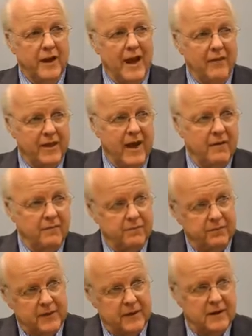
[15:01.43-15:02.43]
we had that
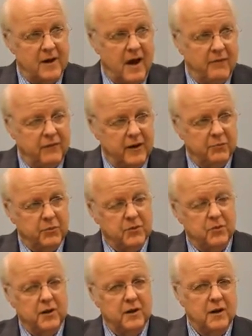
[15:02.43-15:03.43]
conflict
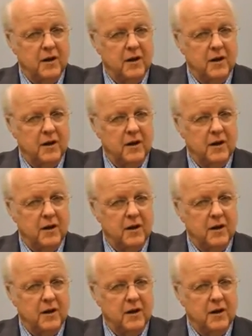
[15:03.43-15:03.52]
between